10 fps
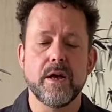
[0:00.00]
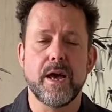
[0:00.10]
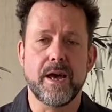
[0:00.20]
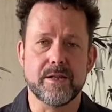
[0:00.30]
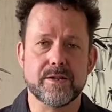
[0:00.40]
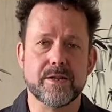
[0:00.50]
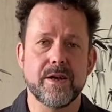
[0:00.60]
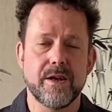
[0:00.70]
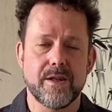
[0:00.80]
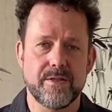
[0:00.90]
Hence
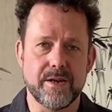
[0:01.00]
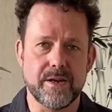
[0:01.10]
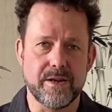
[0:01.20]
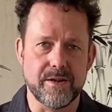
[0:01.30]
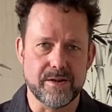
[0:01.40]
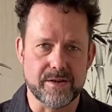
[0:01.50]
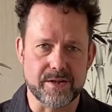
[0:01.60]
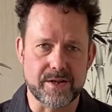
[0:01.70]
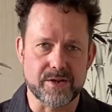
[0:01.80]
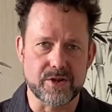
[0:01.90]
the
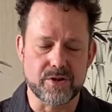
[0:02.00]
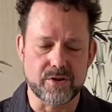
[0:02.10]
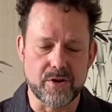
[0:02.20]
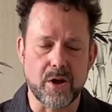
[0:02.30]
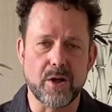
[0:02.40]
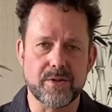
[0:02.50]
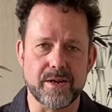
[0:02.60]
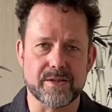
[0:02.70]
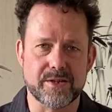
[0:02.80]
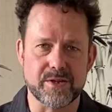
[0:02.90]
decision to call
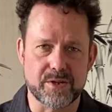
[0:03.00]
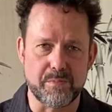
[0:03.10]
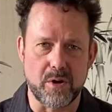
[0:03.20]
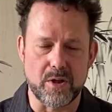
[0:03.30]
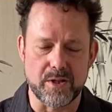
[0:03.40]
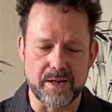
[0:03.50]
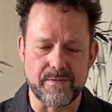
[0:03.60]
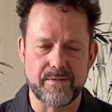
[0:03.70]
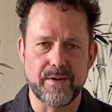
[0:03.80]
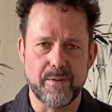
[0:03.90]
this small
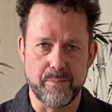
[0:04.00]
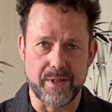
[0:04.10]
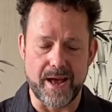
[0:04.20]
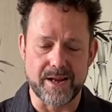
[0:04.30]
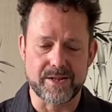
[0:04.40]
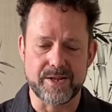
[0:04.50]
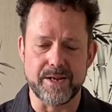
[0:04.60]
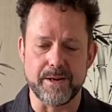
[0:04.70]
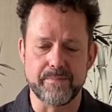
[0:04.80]
leaf black tea.